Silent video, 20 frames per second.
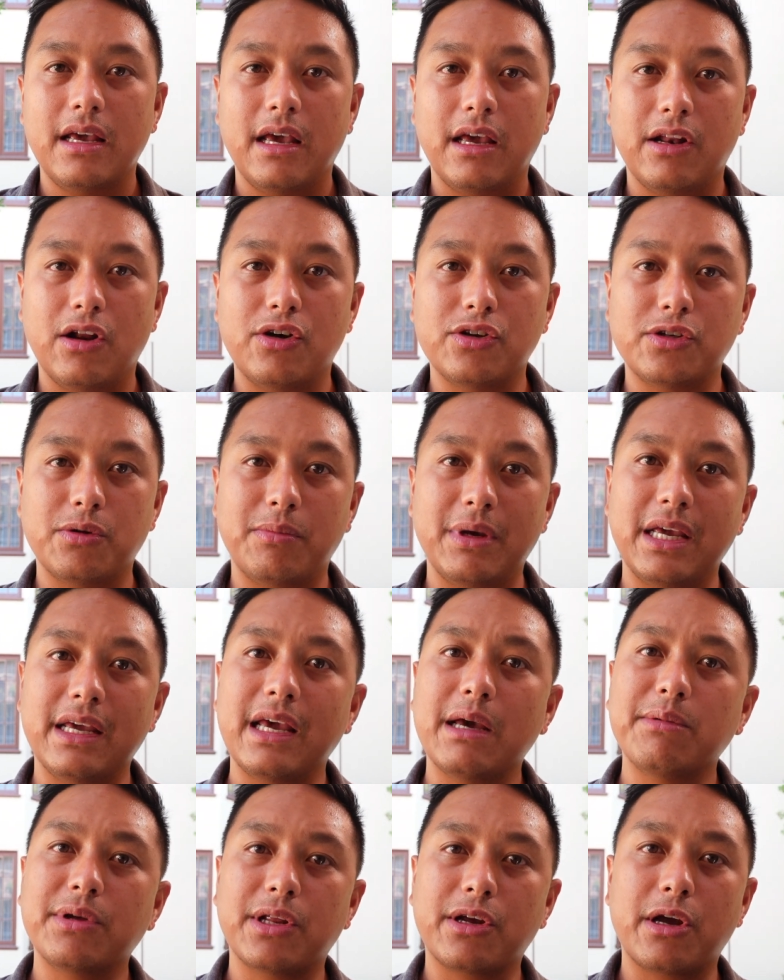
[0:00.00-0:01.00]
and also being
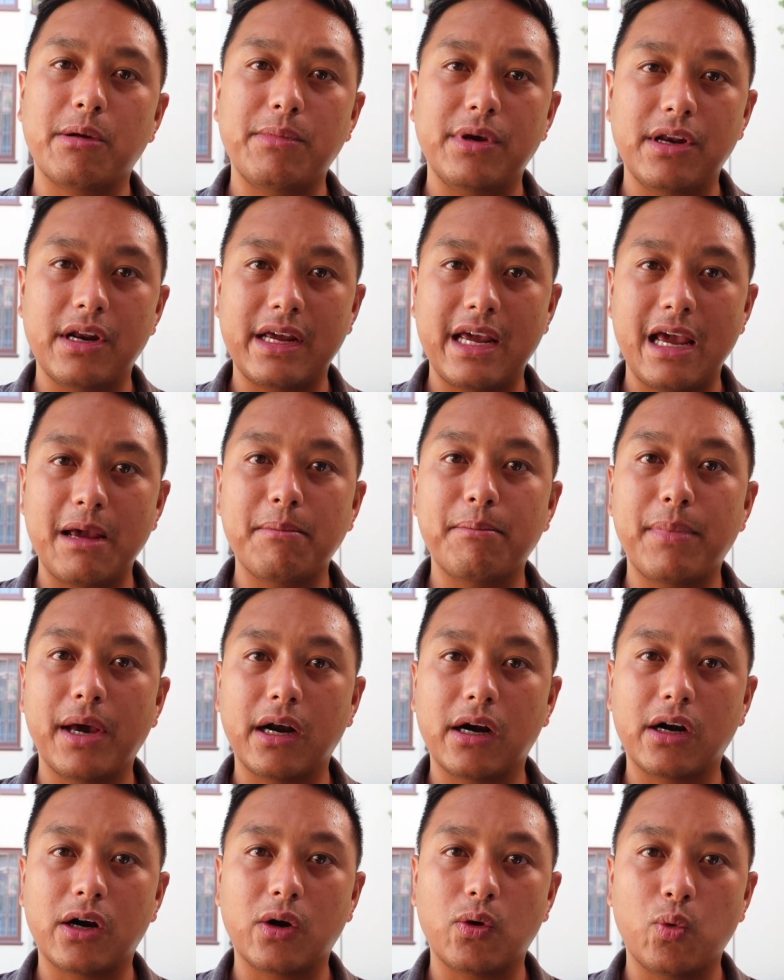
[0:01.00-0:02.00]
able to communicate
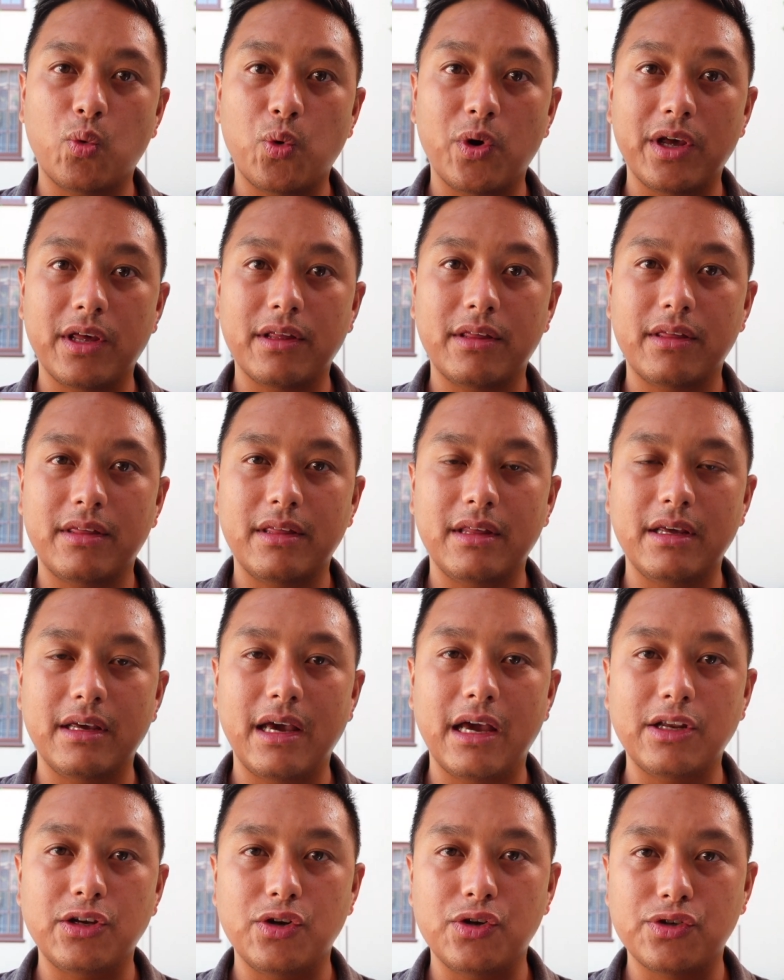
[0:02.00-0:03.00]
better with the
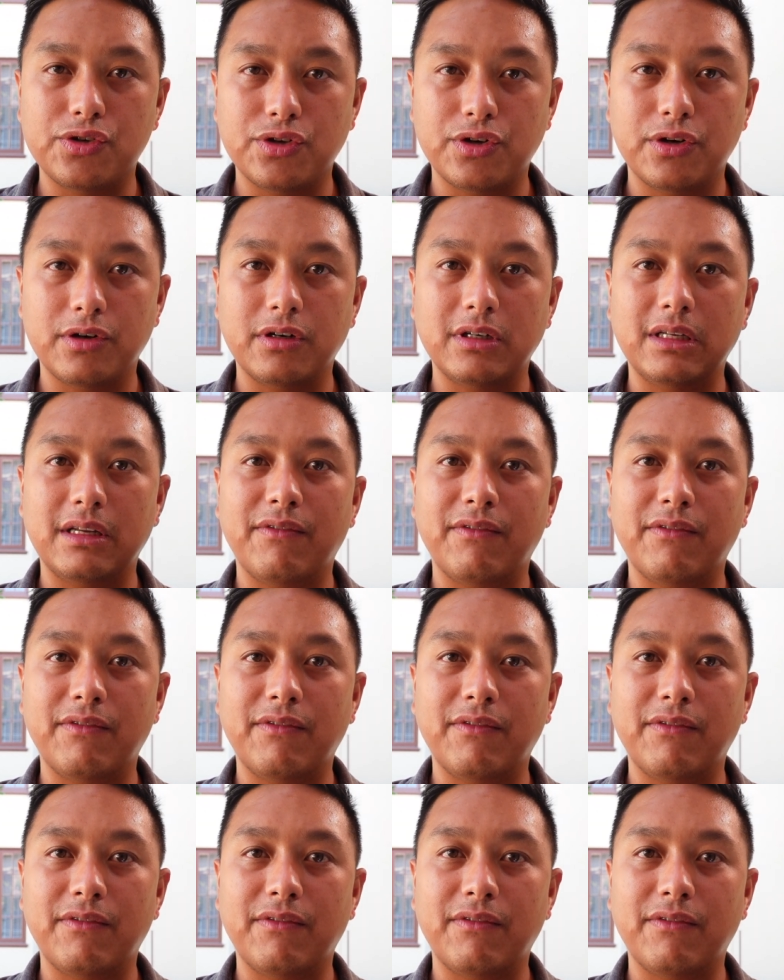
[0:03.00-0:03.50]
end user,